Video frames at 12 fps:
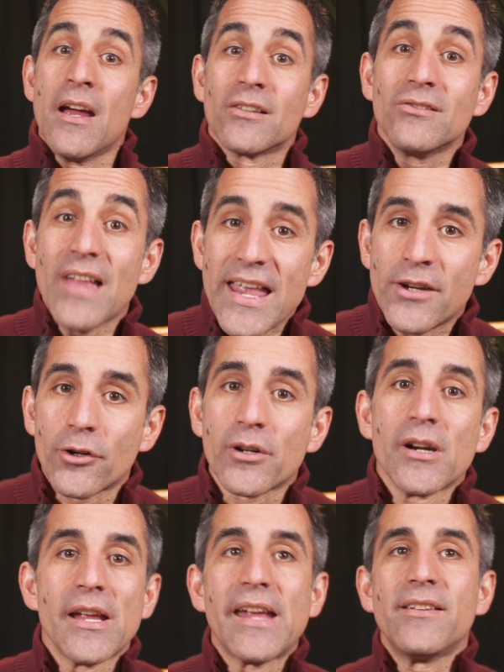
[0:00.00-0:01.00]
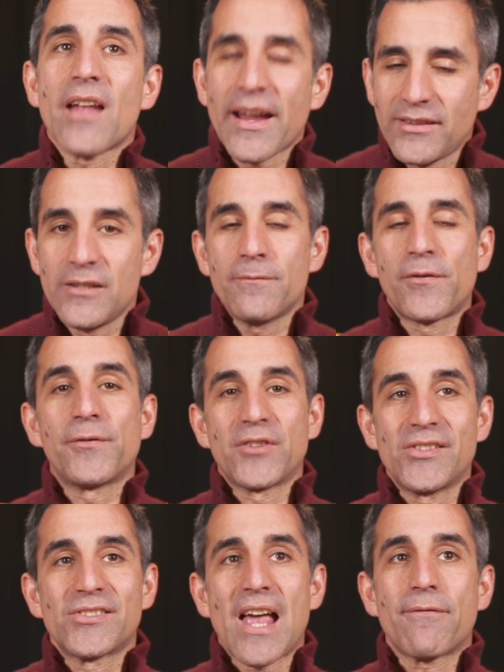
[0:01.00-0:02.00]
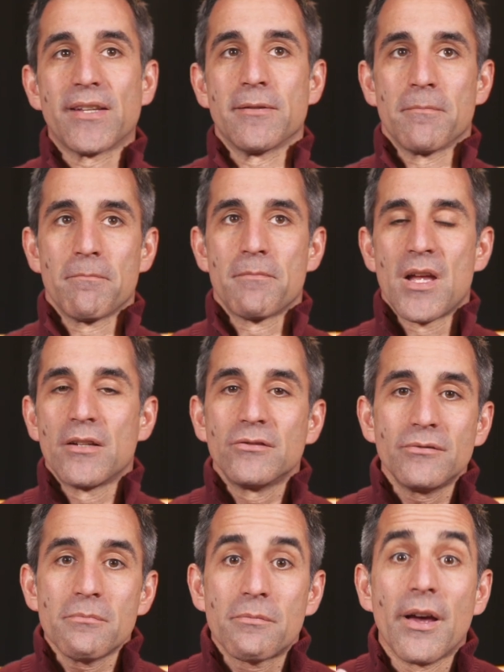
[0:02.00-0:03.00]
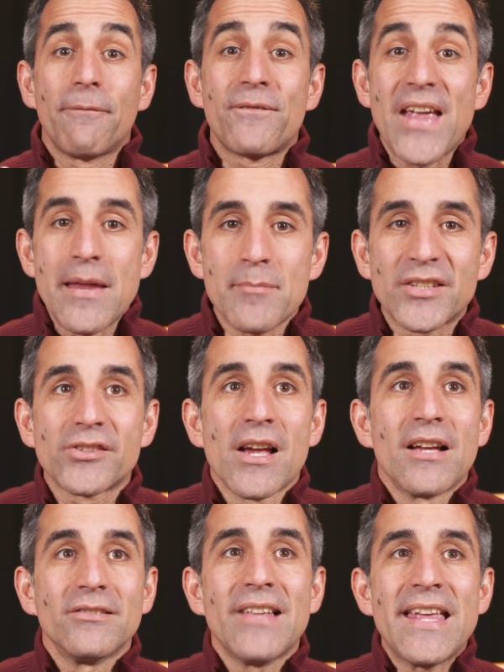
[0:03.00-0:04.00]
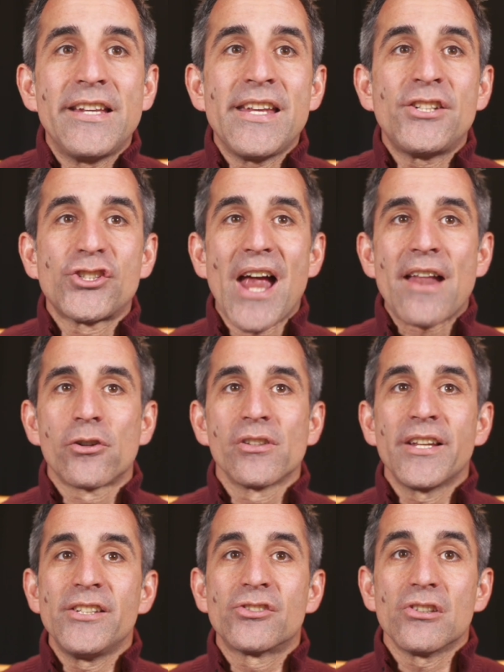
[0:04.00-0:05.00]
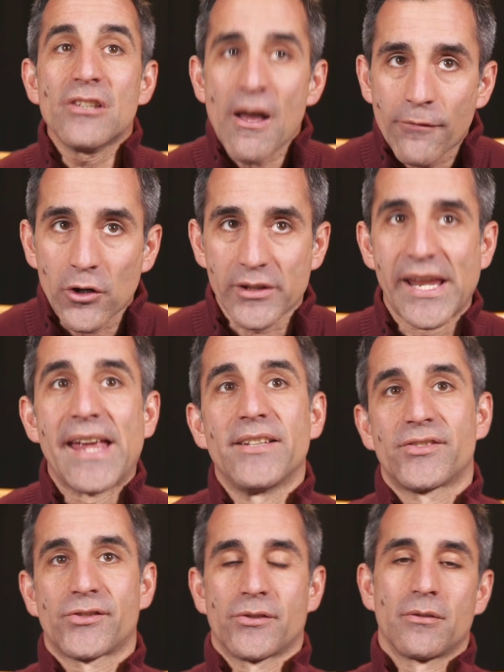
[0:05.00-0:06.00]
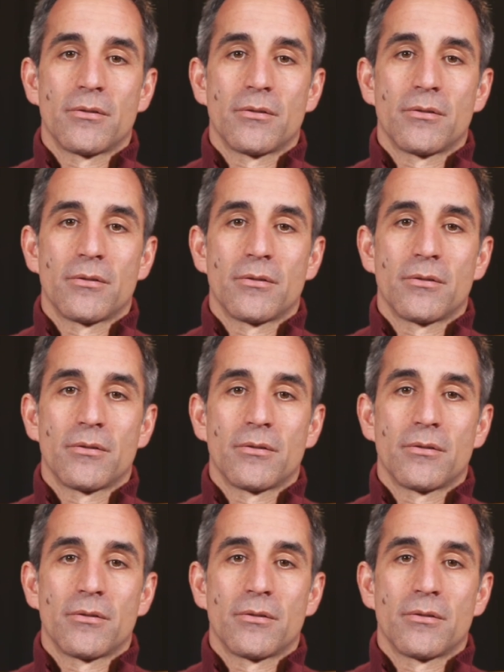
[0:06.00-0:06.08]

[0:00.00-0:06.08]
Later, in 1957, the famous Lady Chatterley's lover case